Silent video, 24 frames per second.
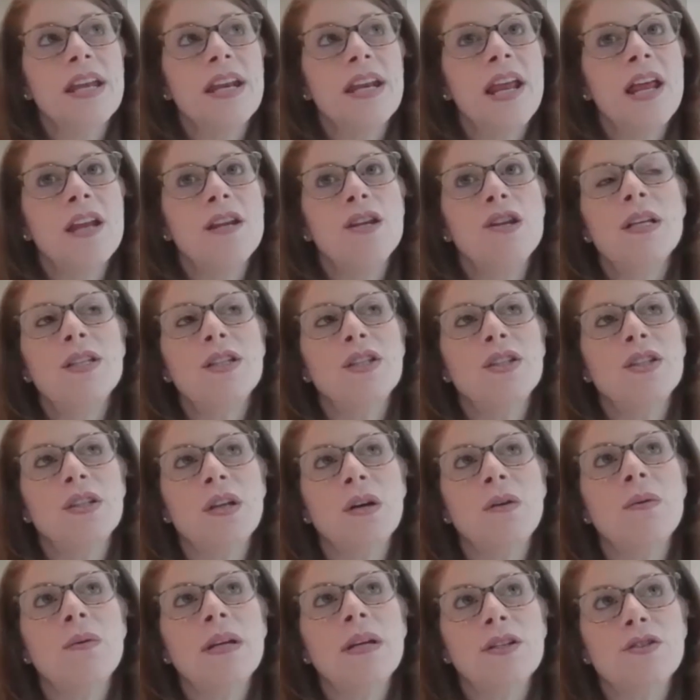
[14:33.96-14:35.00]
And it's
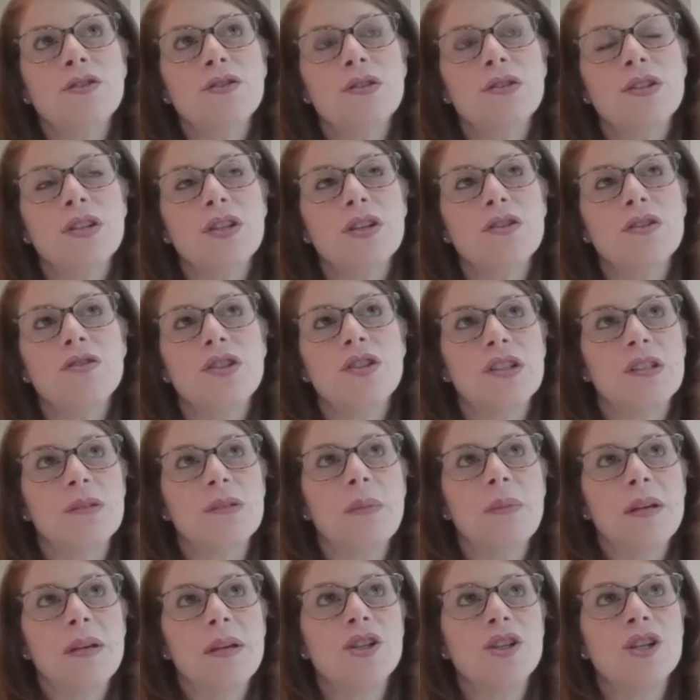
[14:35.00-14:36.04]
so interesting. You just
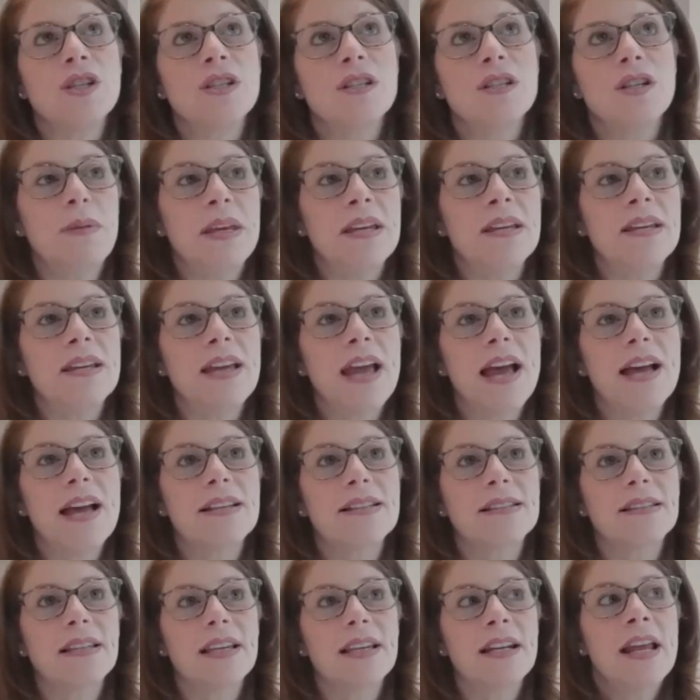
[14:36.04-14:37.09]
mentioned being
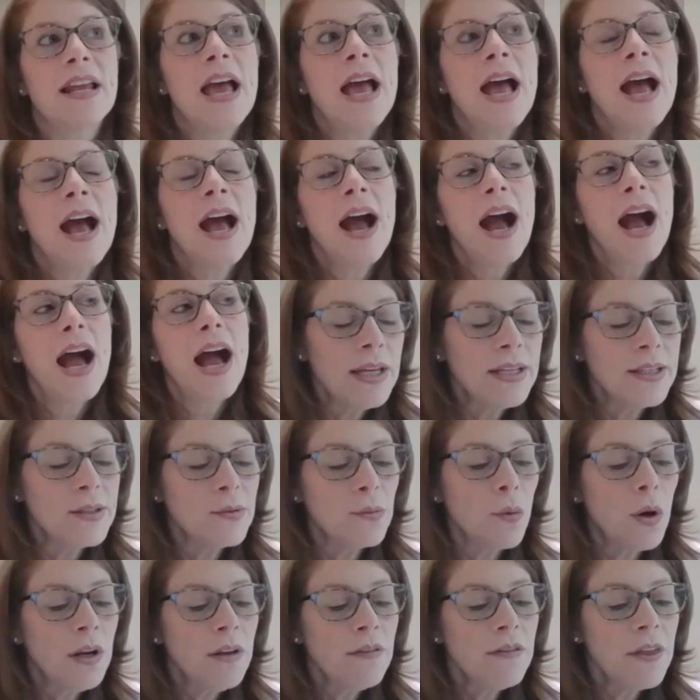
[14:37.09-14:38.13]
gaslit. It's
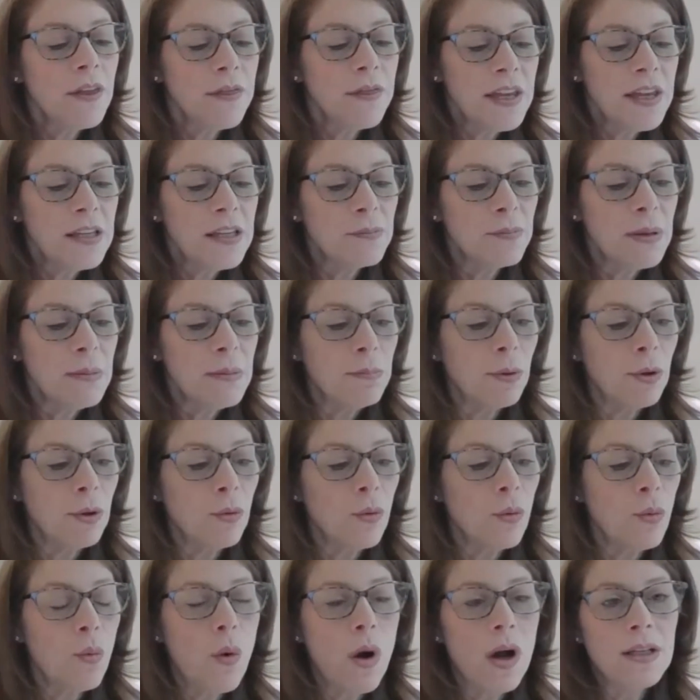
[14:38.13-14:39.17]
one of the things
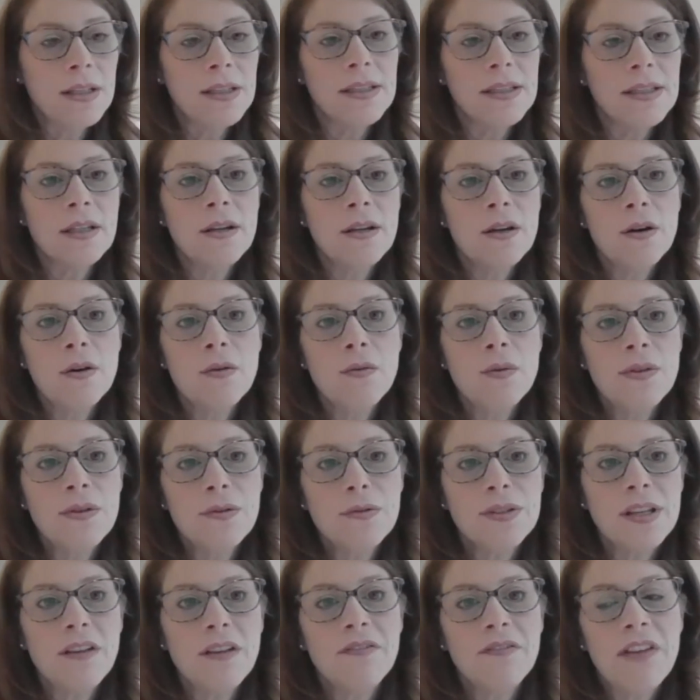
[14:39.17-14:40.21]
people want to know when they're
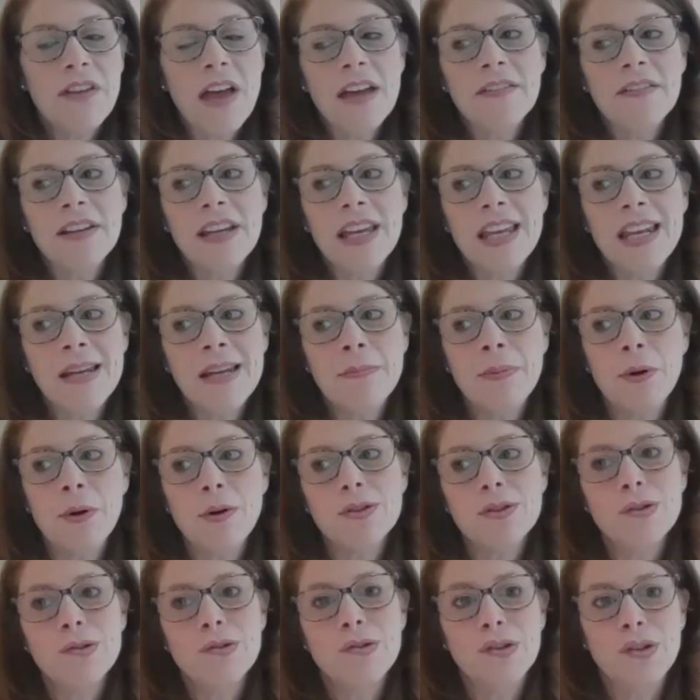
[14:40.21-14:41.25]
self-advocating, but
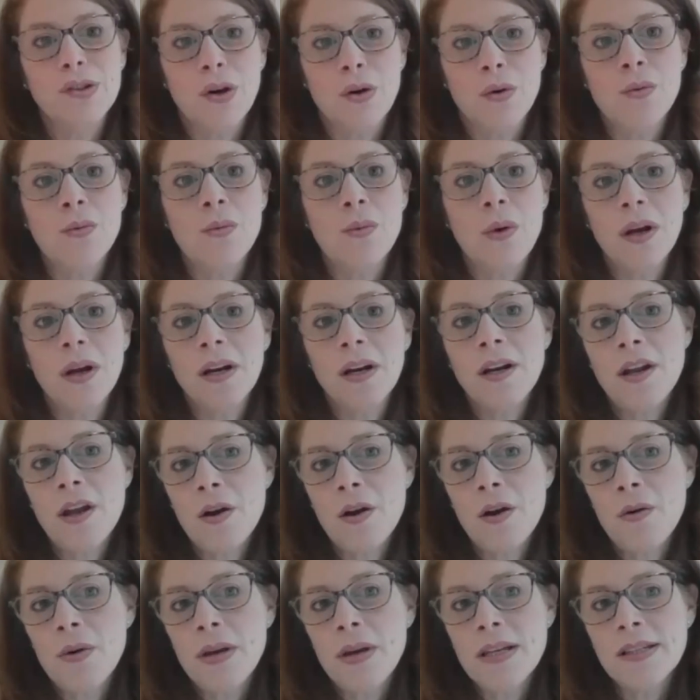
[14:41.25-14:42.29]
also don't want to
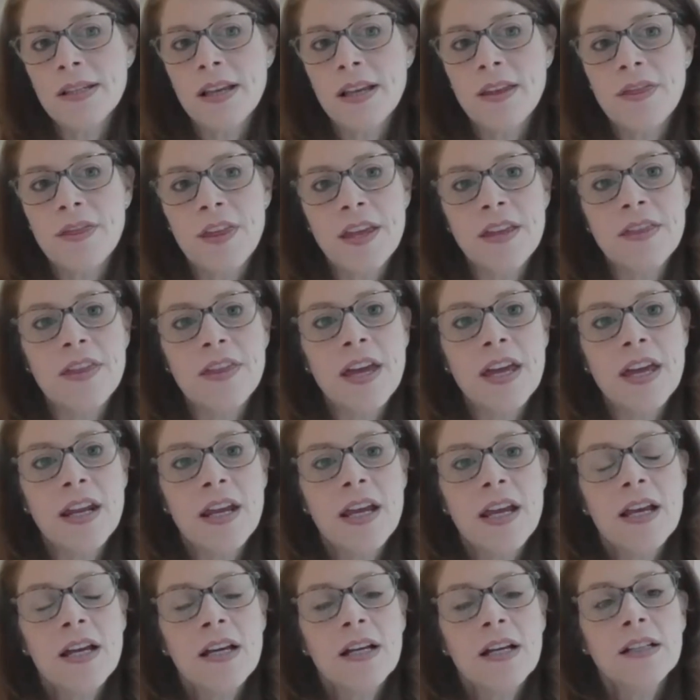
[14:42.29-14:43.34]
know is I think that
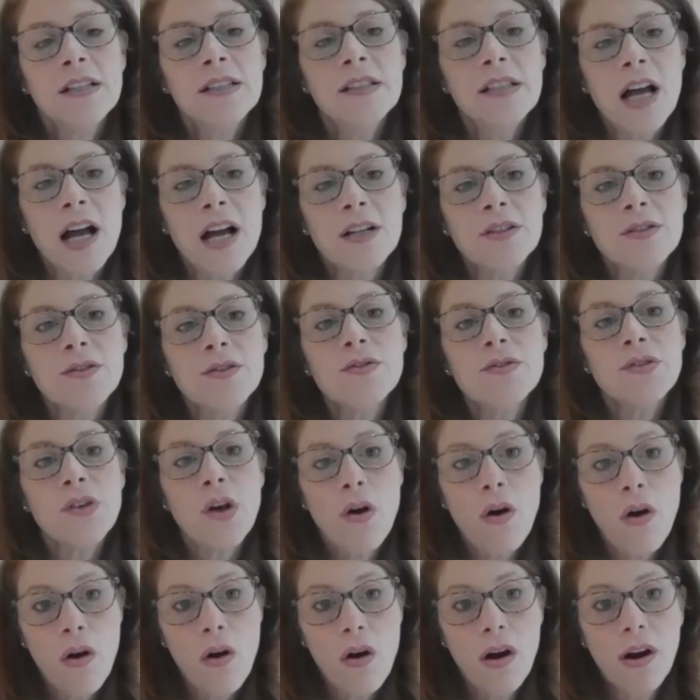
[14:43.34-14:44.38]
doctors
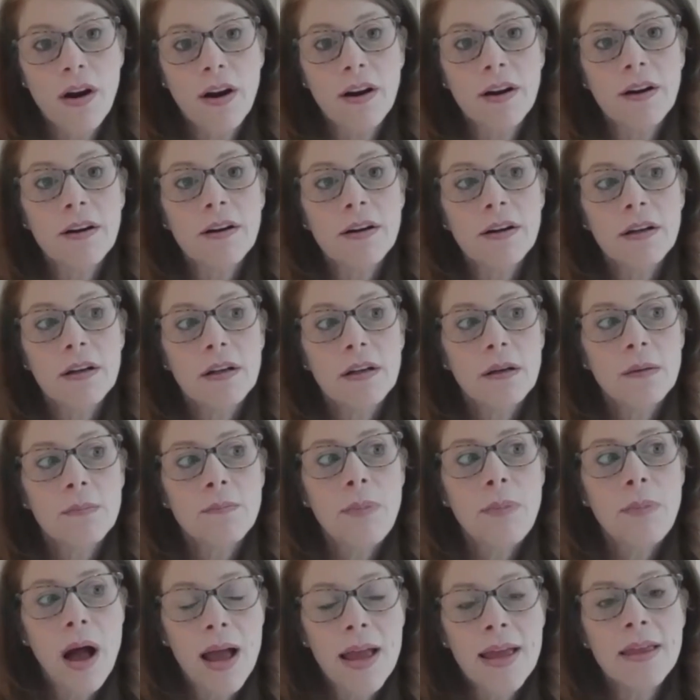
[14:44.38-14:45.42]
are,
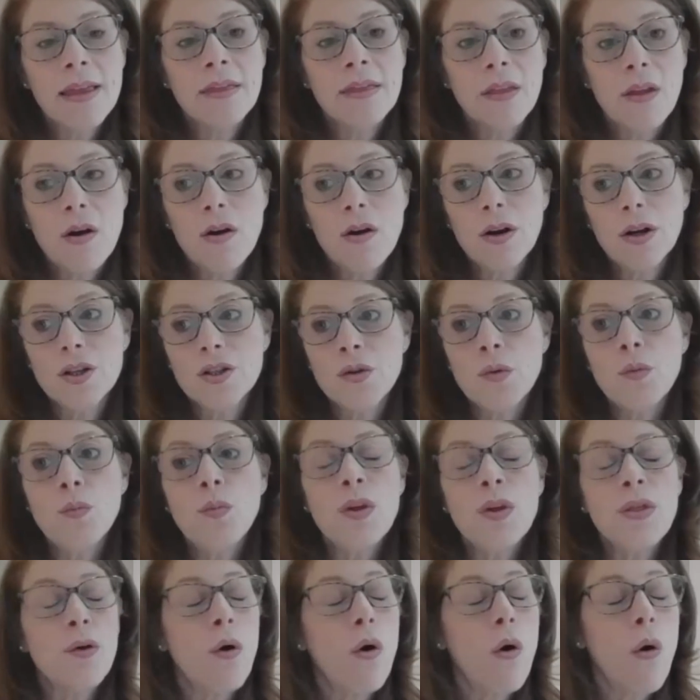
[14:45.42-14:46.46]
by and large,
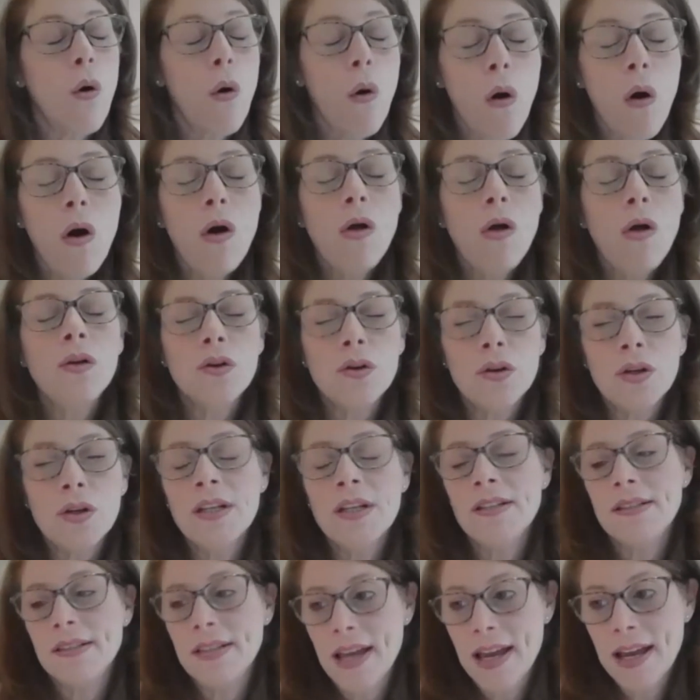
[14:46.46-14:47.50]
with all good
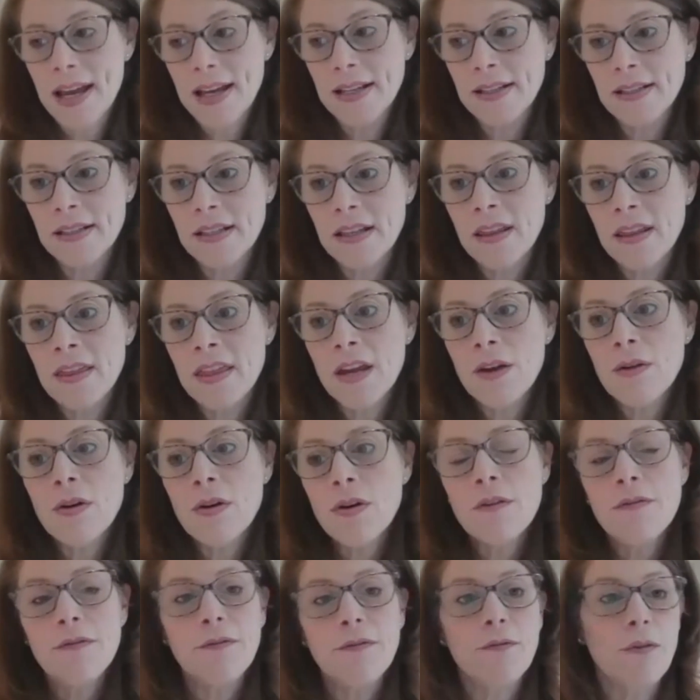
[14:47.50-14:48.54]
intent, they're
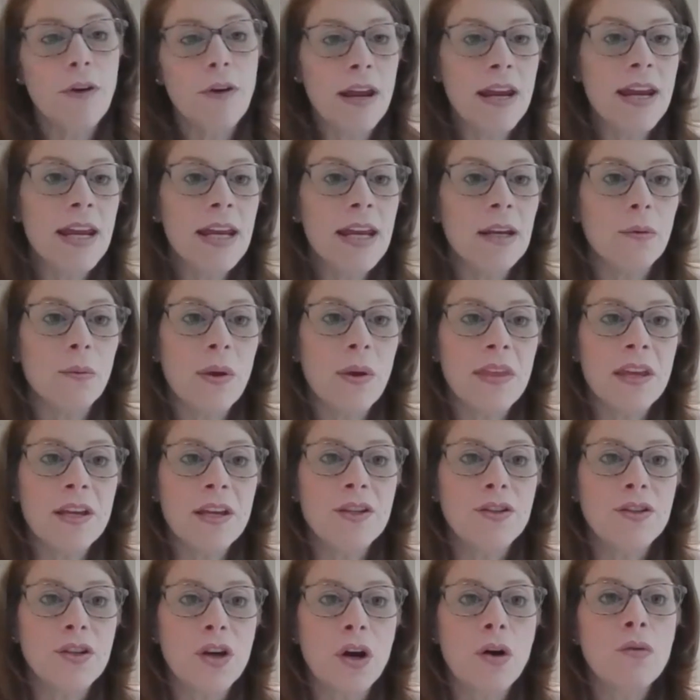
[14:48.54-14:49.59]
afraid when they
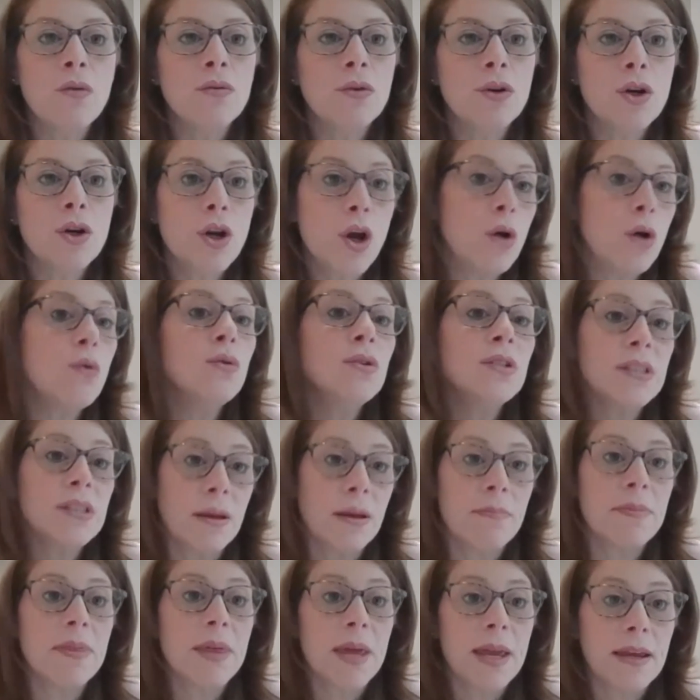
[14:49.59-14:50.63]
don't know
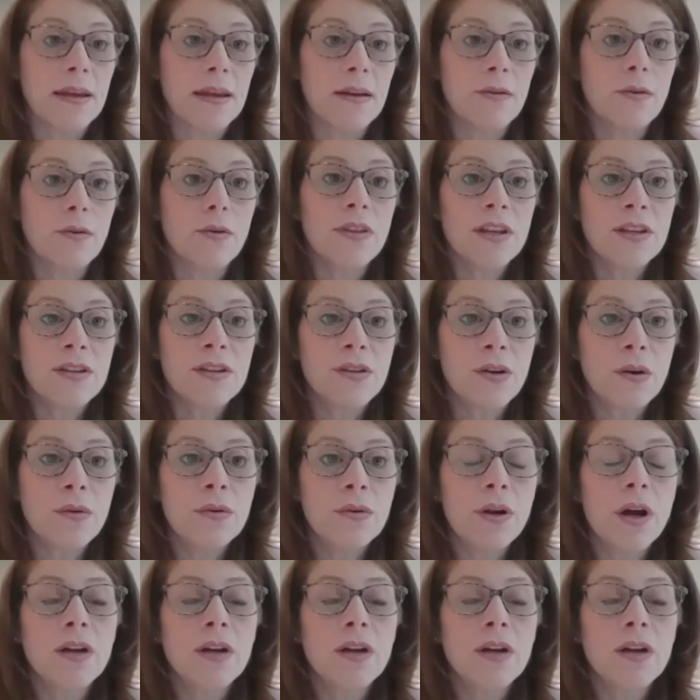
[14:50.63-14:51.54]
something or they don't